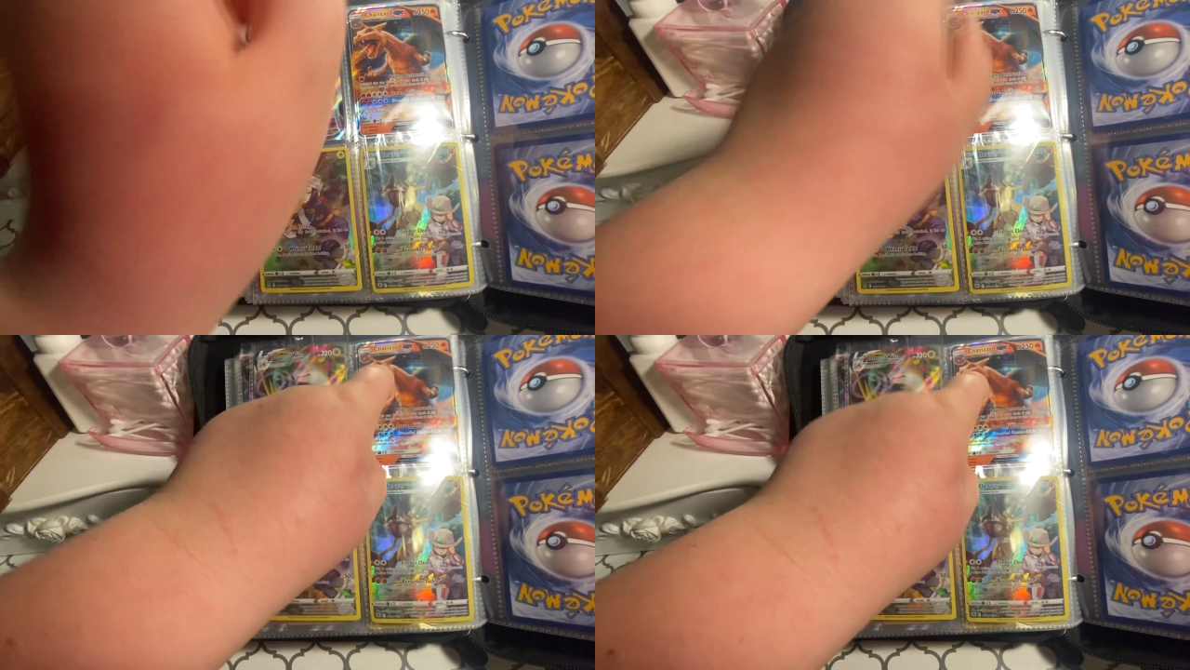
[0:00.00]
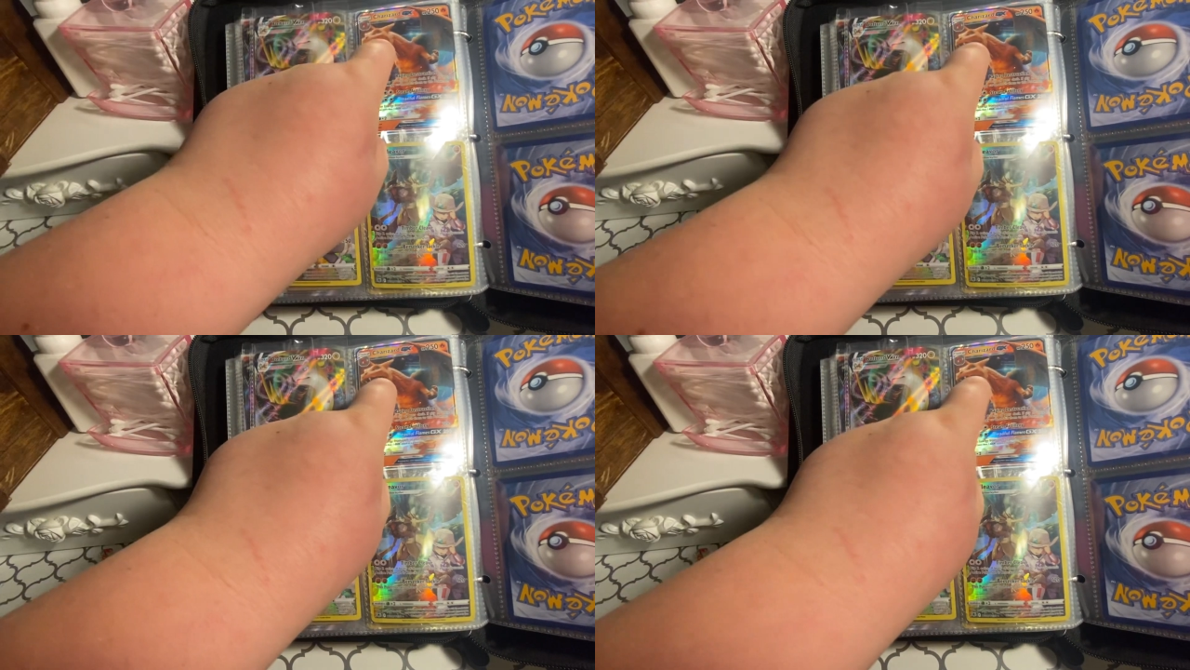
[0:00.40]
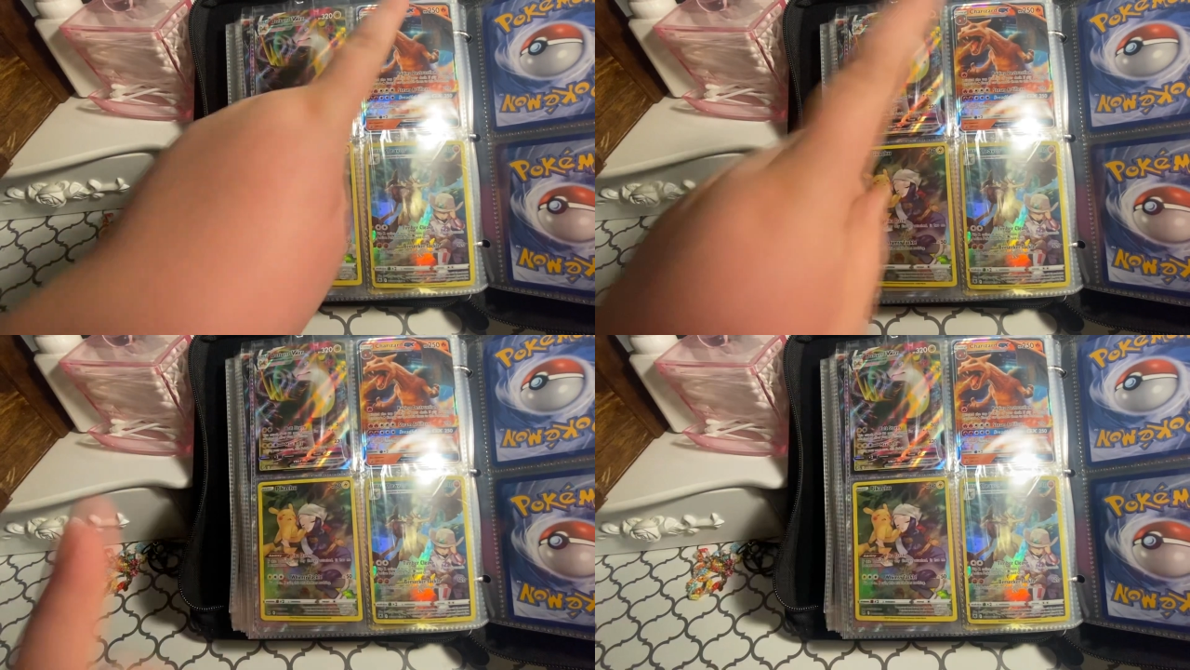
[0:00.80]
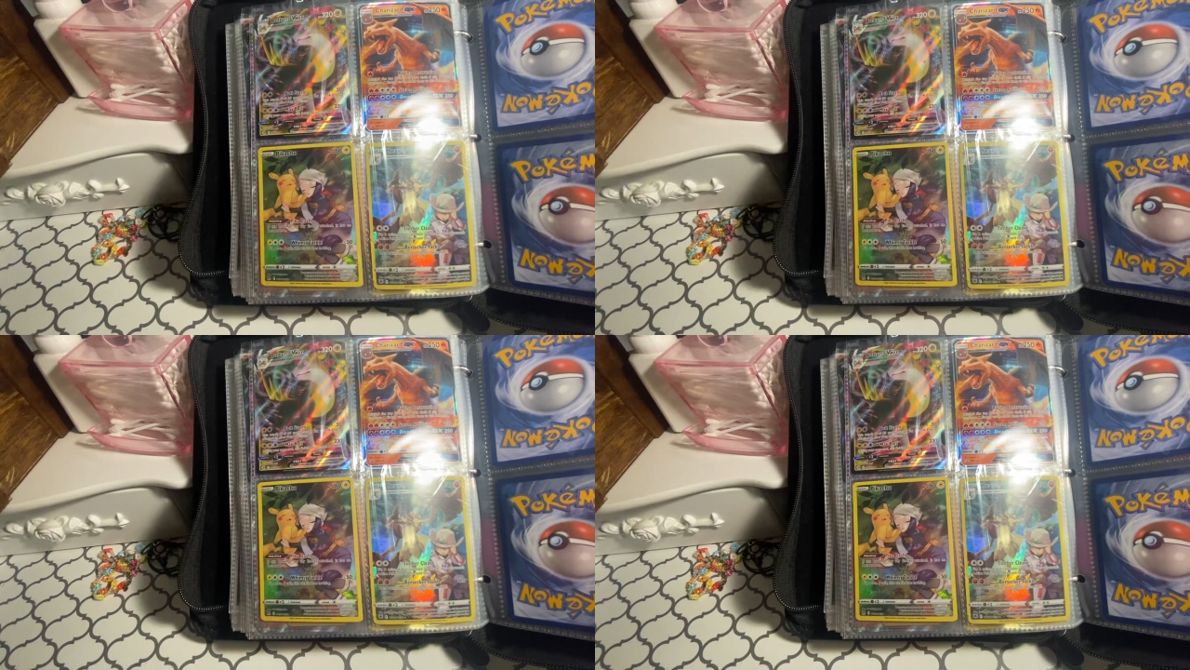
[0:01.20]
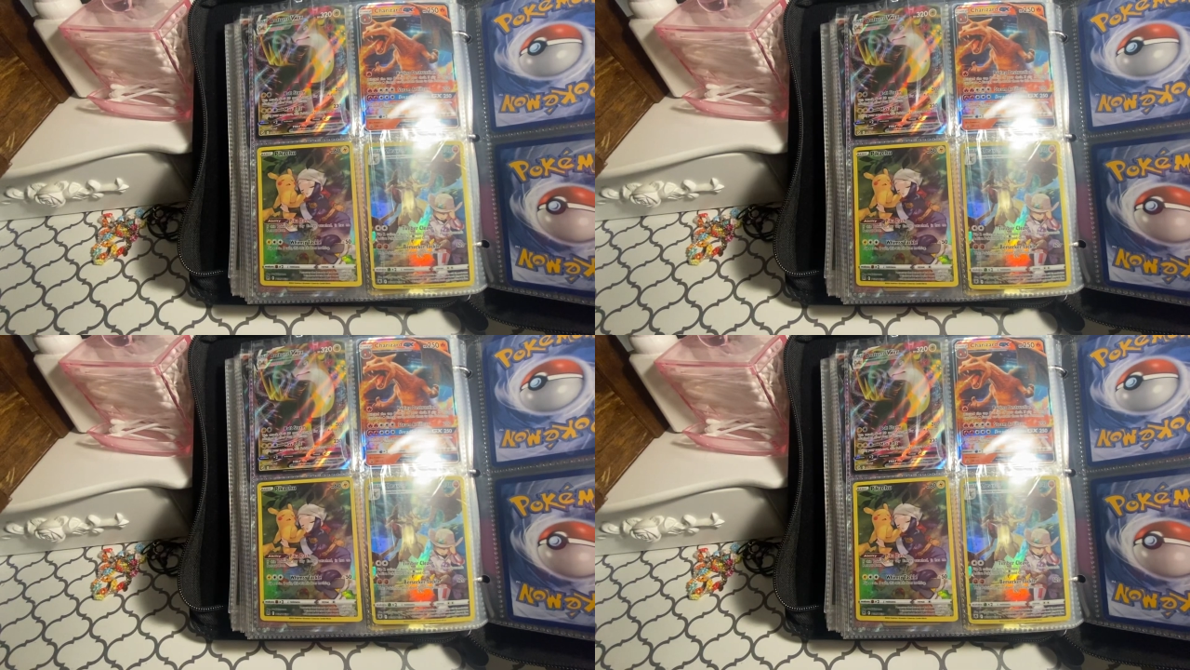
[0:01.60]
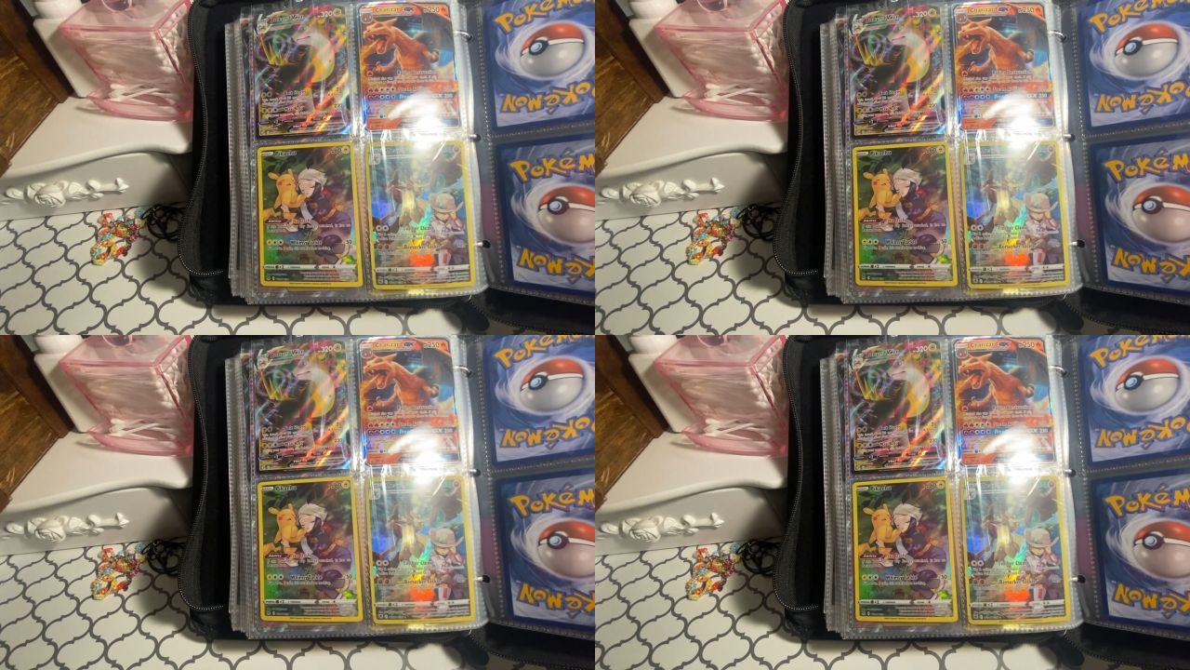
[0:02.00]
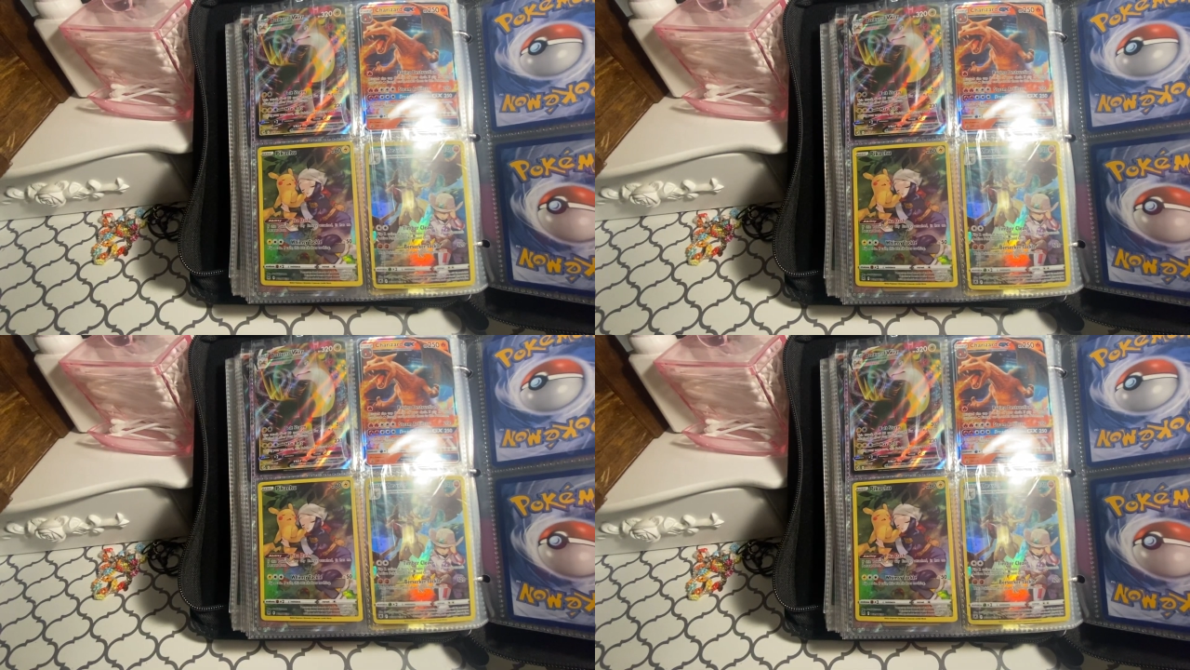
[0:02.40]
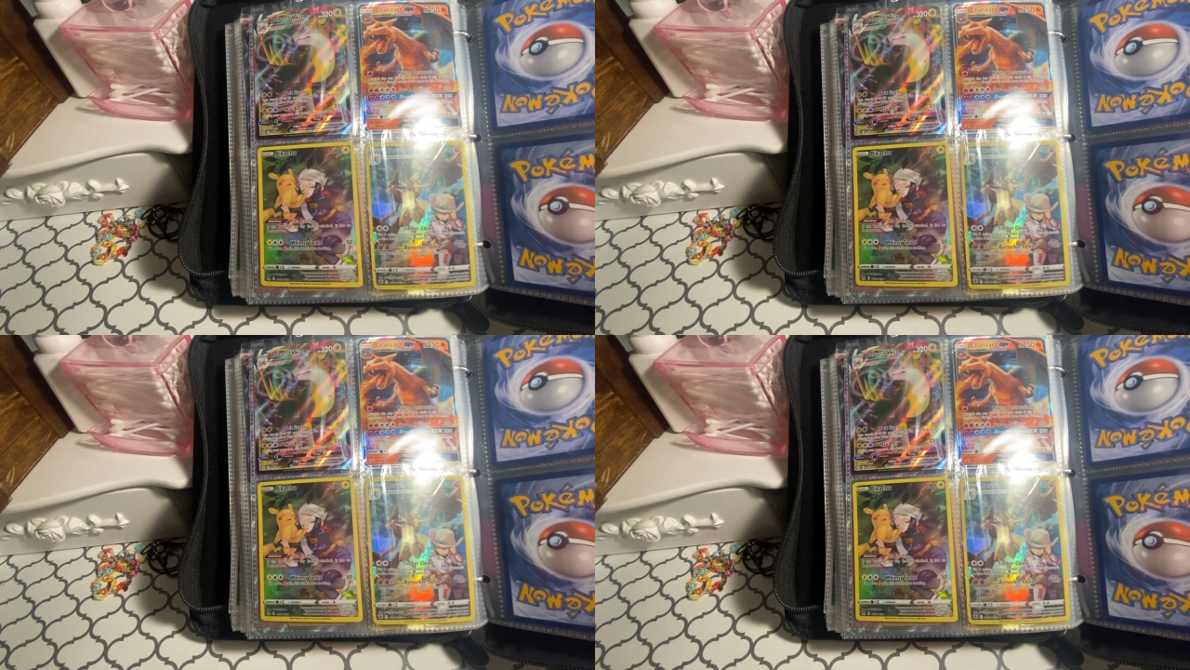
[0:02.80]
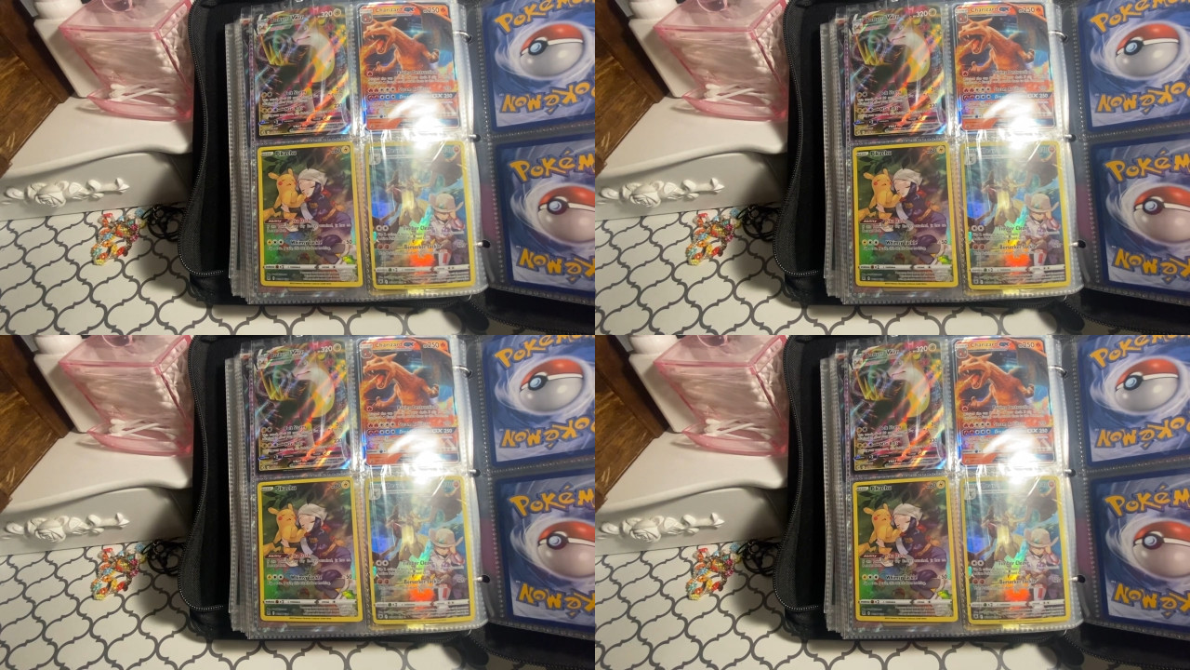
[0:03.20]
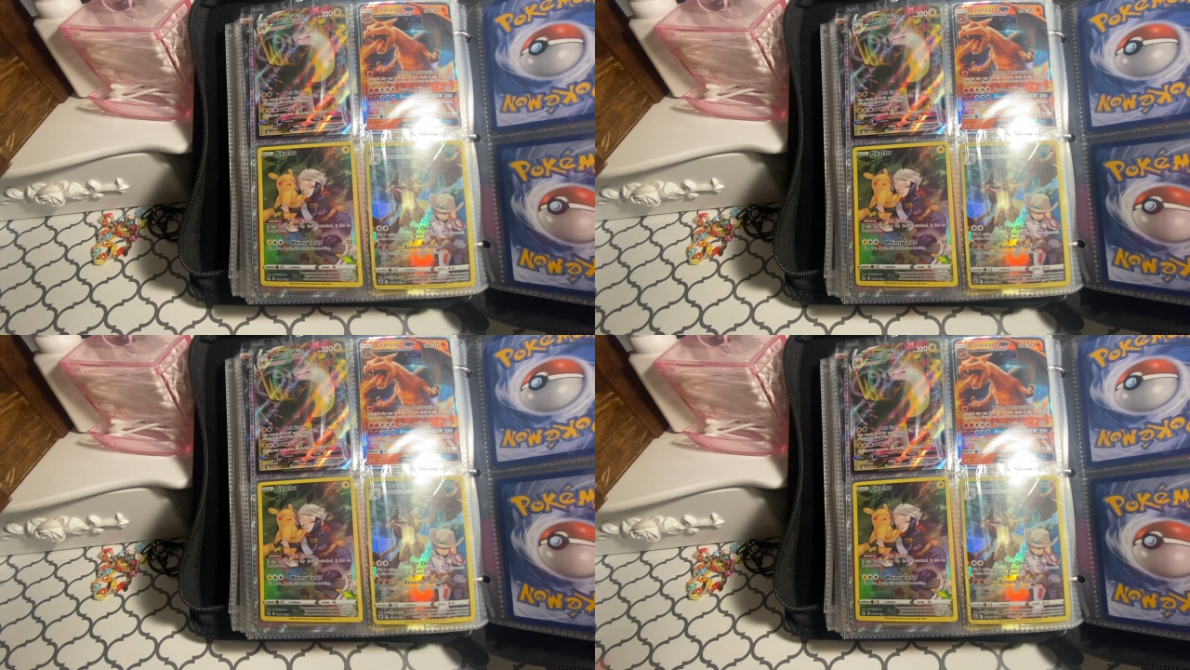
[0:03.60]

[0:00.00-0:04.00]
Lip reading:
Nobody's mouth can be seen.